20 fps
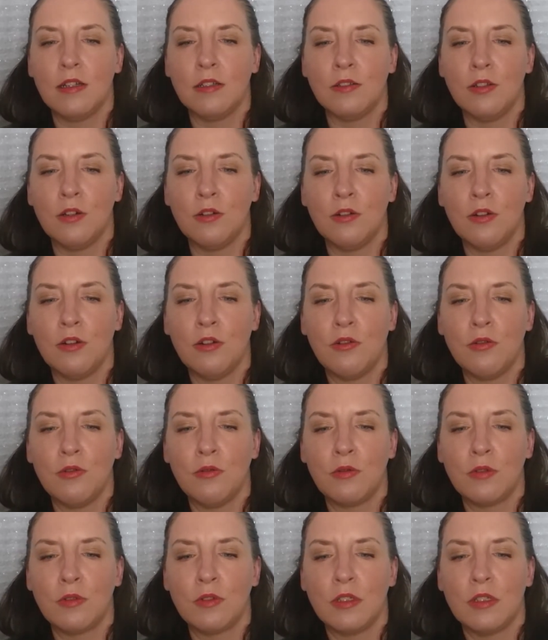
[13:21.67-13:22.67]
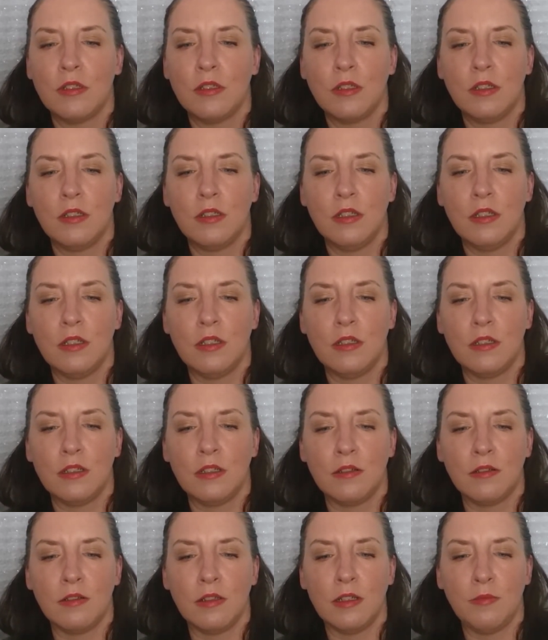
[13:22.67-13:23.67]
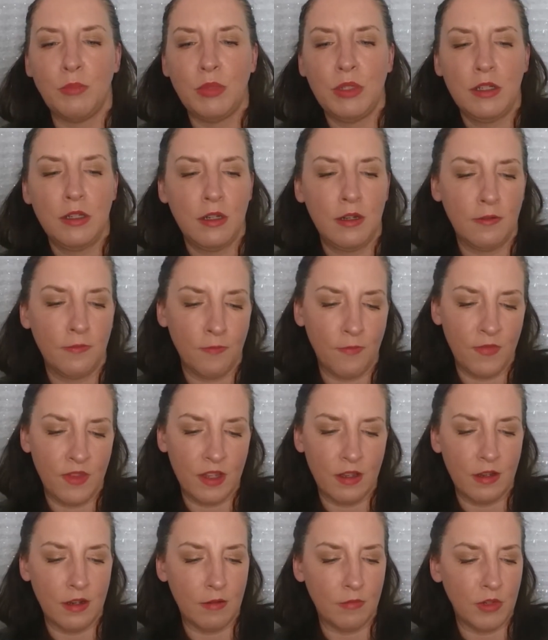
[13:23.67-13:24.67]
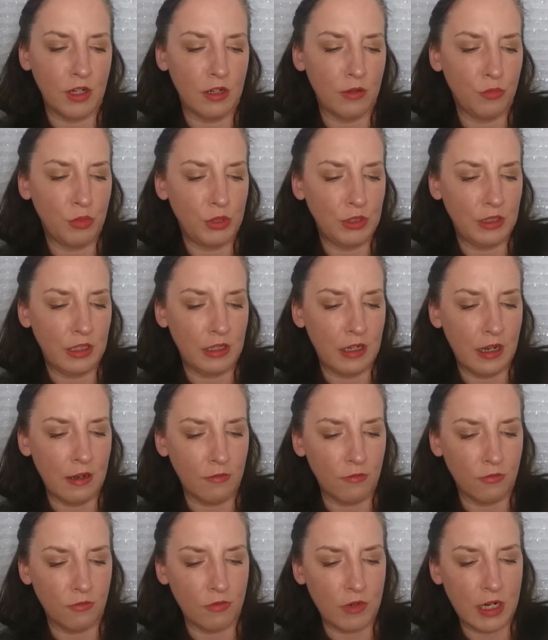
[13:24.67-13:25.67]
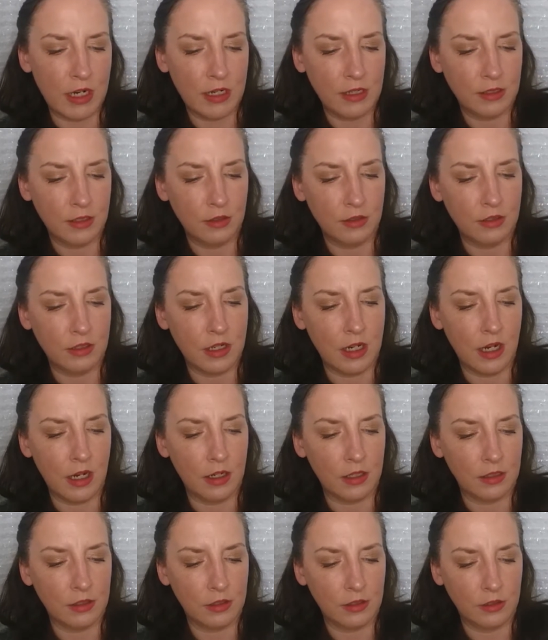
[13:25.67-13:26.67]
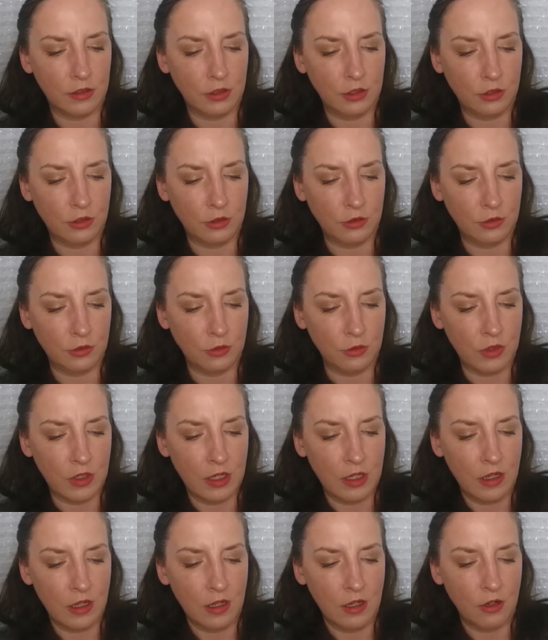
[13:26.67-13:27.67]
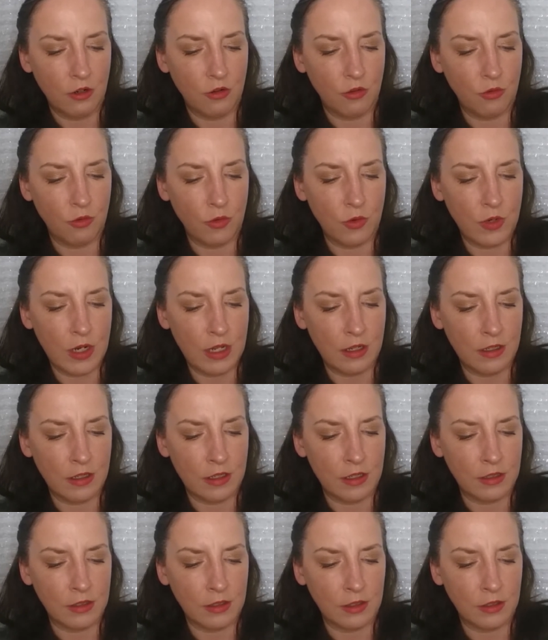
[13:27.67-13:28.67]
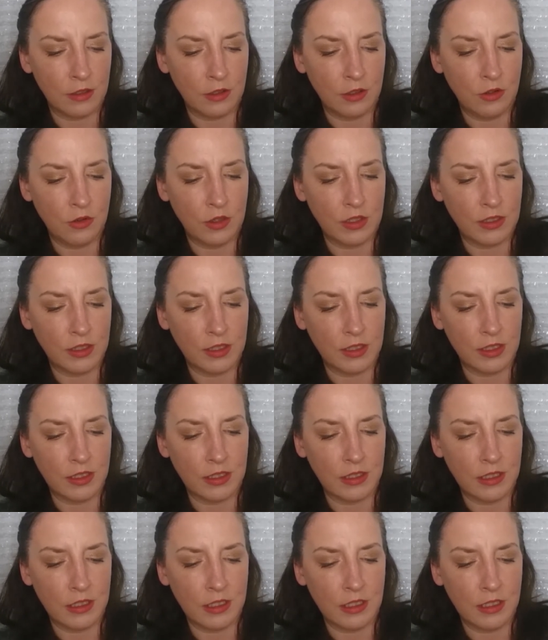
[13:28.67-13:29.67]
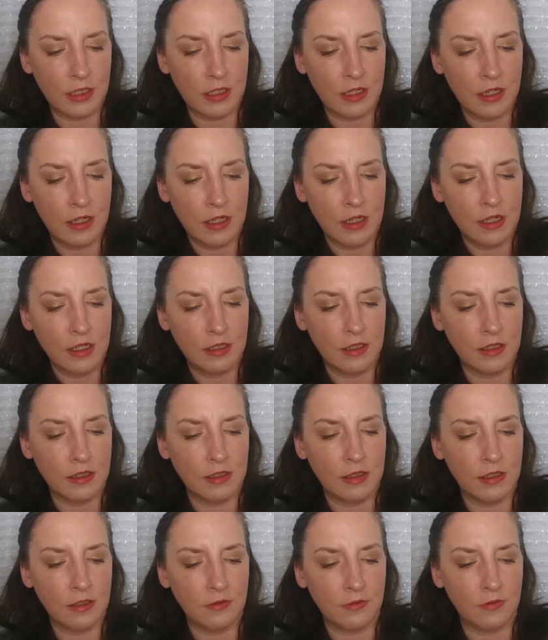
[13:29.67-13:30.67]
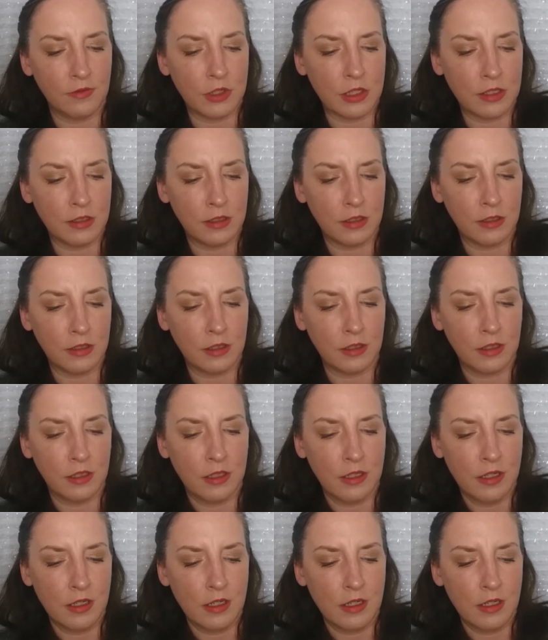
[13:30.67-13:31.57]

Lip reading: logo in the lippy. And I'm going to put that right next to Cruella's so you can see the difference.